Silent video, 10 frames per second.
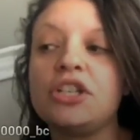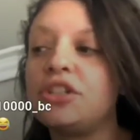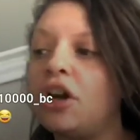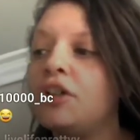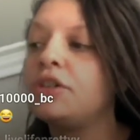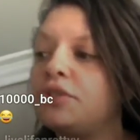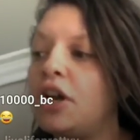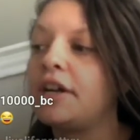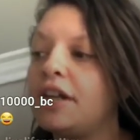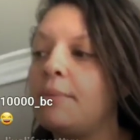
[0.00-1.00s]
And she's
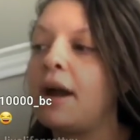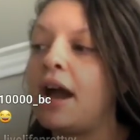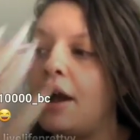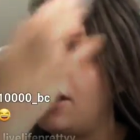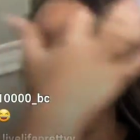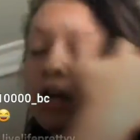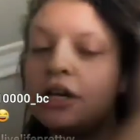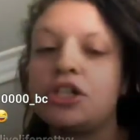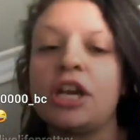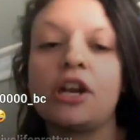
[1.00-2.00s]
also talking about how
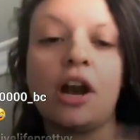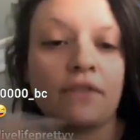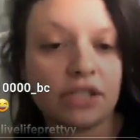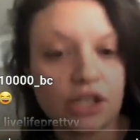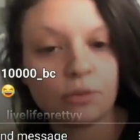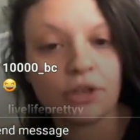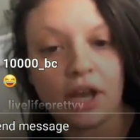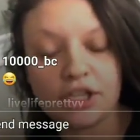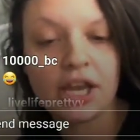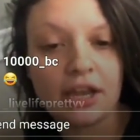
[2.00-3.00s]
uh, uh she had a
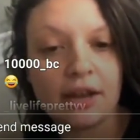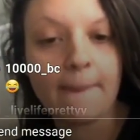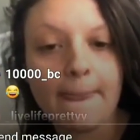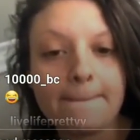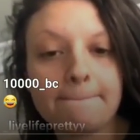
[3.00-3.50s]
conversation with Ashe. And